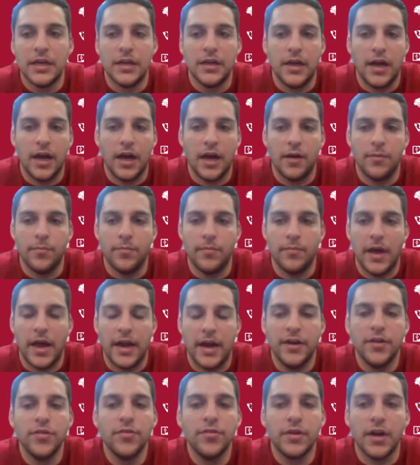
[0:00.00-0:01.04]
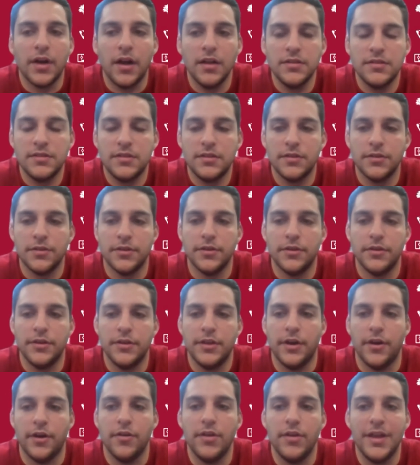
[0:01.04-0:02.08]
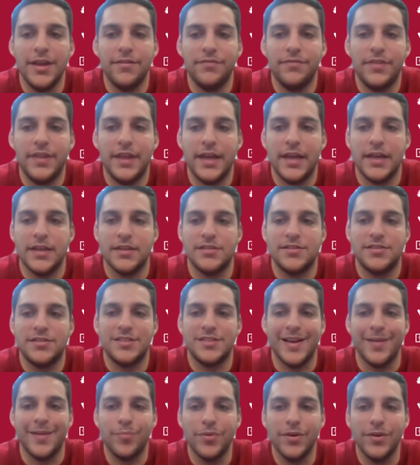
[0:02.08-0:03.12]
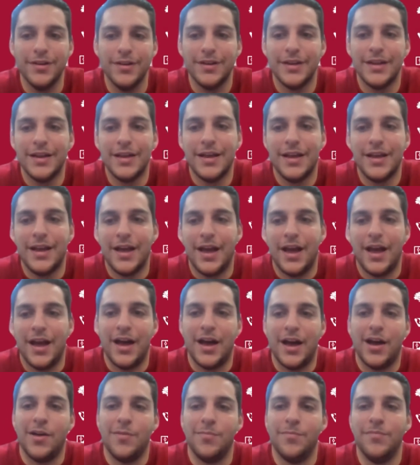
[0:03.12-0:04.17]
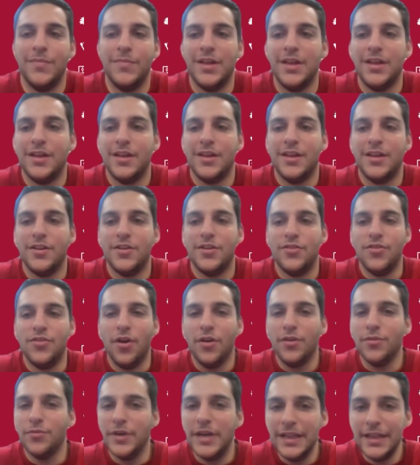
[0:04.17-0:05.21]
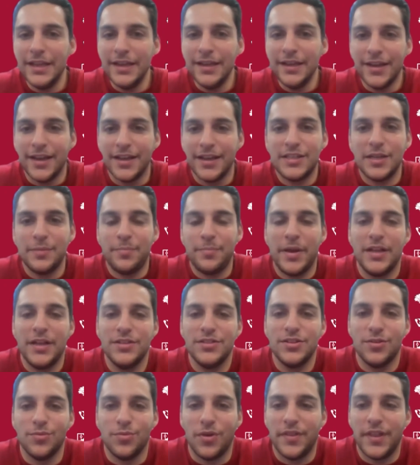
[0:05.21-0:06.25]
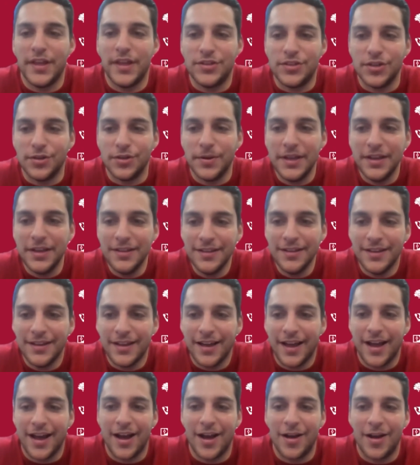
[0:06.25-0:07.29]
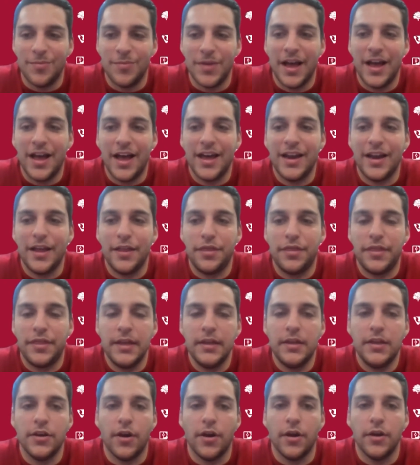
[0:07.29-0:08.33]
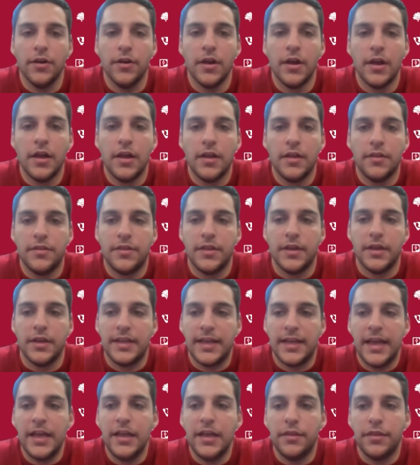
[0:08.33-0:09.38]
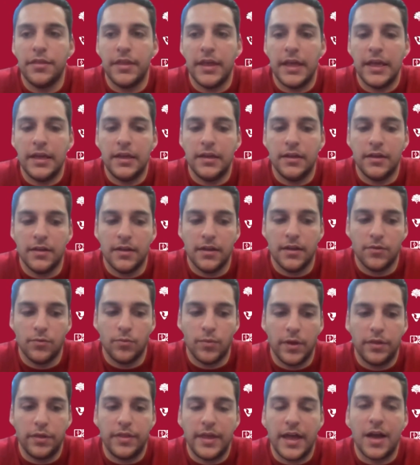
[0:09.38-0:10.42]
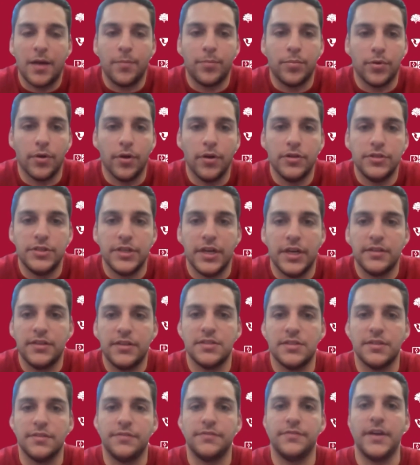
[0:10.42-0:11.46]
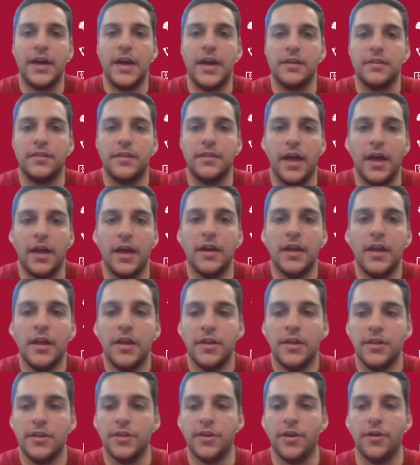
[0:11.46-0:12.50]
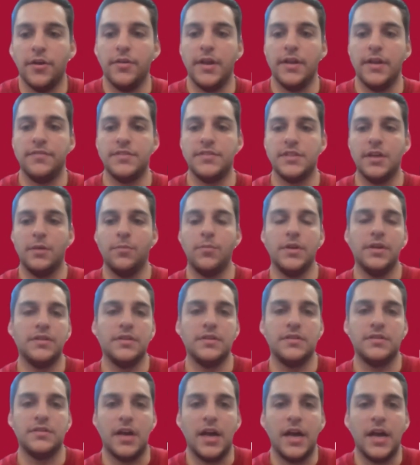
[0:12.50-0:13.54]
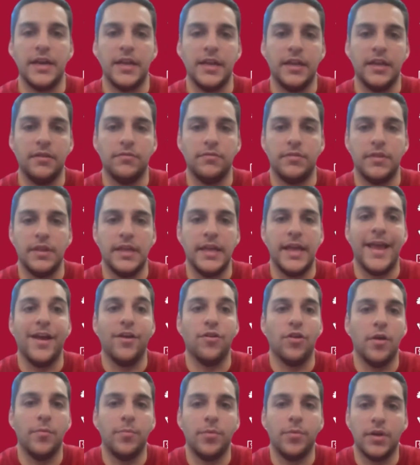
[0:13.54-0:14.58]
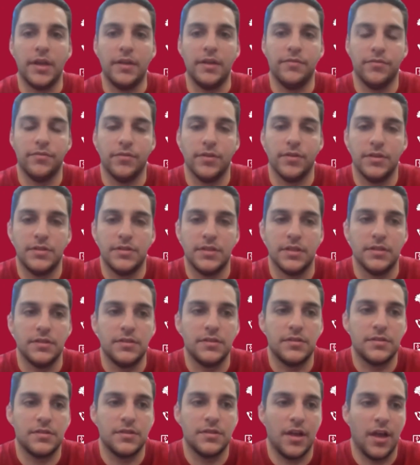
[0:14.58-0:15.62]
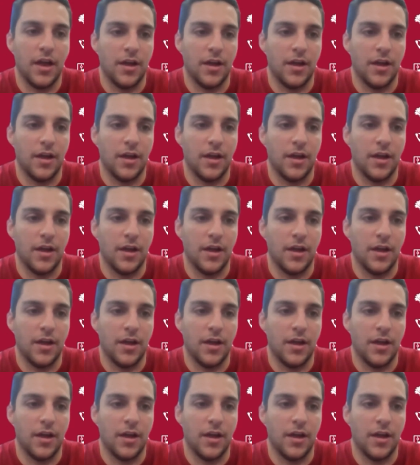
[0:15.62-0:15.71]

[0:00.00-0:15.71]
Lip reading: And in regards to, if they're separate, not really. It depends on what they're doing. And I think, the key thing with our project is the fact that, if someone designing the aero body, for instance,